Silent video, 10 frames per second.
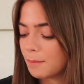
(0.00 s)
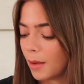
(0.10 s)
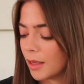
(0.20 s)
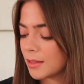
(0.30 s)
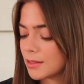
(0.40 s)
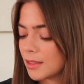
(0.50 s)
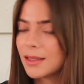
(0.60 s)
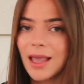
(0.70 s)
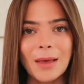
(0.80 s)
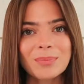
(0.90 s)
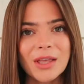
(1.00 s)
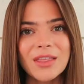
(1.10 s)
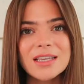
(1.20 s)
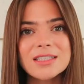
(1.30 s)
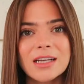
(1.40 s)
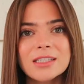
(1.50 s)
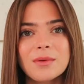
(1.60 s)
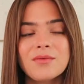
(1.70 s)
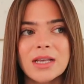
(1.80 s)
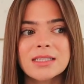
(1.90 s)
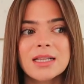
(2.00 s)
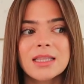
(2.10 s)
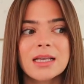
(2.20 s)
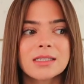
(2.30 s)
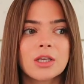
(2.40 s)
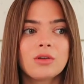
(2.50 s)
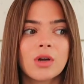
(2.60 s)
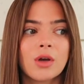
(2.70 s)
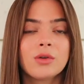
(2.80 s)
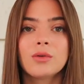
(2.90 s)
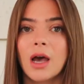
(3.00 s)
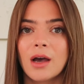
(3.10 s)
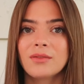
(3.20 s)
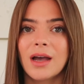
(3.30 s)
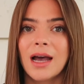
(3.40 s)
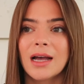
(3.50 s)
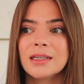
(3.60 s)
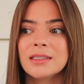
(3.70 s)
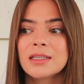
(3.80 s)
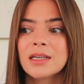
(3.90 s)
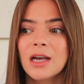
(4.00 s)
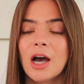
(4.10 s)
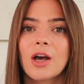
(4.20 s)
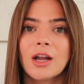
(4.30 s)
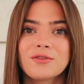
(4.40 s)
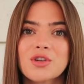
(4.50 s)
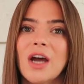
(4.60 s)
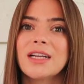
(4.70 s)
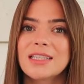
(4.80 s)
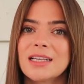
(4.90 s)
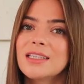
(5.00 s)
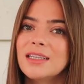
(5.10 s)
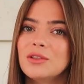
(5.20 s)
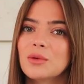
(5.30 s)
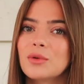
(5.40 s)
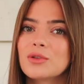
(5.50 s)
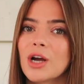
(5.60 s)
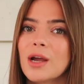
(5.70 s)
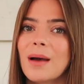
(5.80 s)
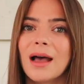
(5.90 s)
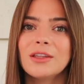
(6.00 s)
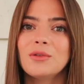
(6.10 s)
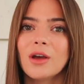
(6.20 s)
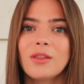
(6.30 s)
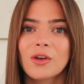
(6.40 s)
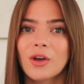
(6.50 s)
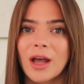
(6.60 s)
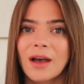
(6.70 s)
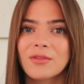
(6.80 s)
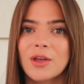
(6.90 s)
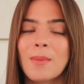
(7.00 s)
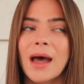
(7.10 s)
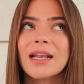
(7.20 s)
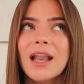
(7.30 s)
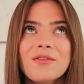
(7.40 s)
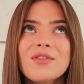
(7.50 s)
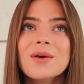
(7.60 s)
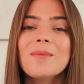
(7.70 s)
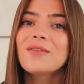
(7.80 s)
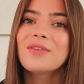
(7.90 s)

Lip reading: But yeah, I think it's nice to invest in things that you know you love and are kind of tried and tested in your wardrobe, and you know that you're gonna have them and love them